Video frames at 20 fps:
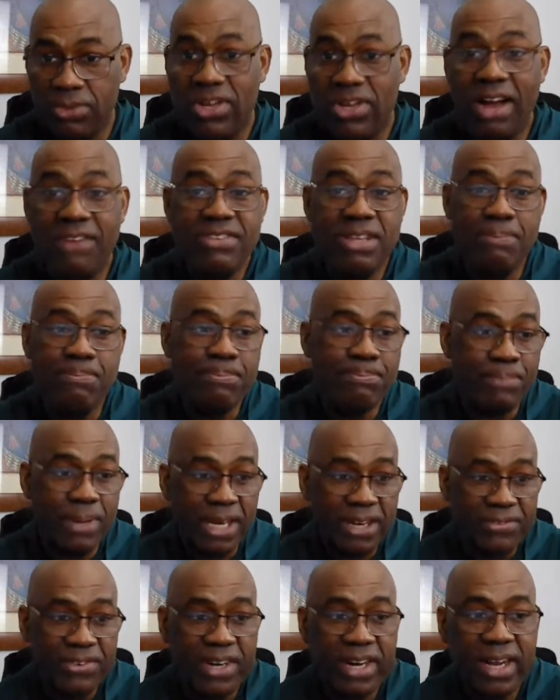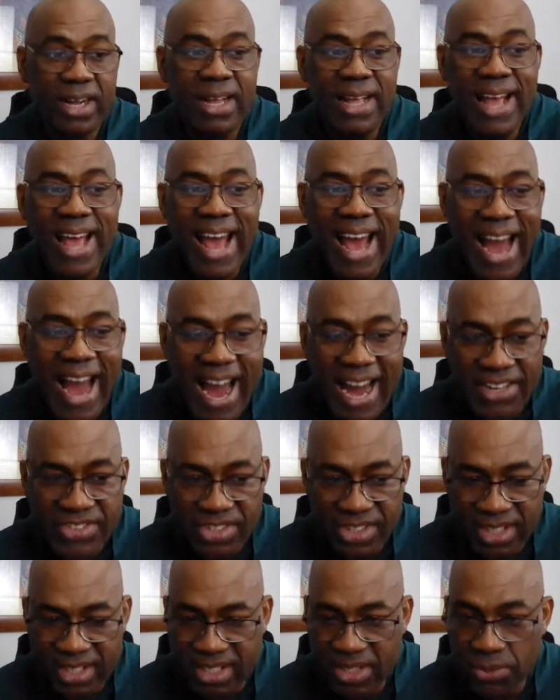you have the peripheral
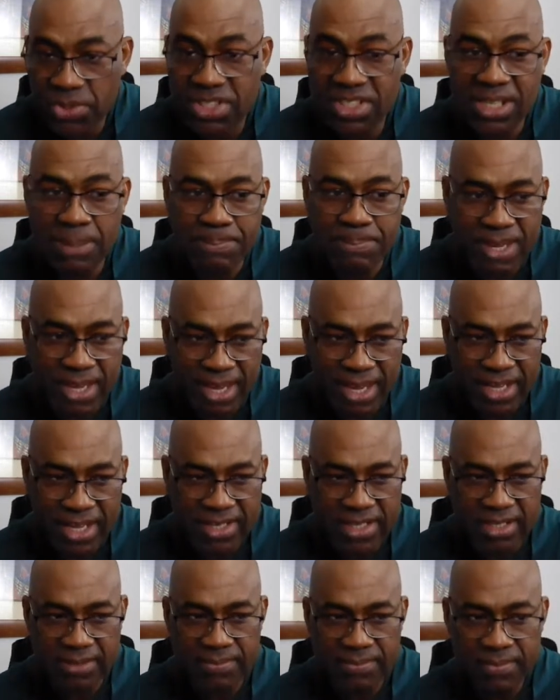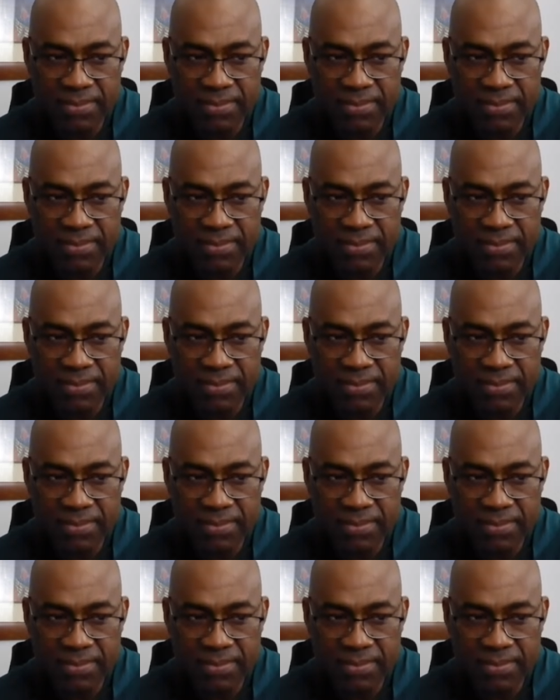artery disease, which is the PAD,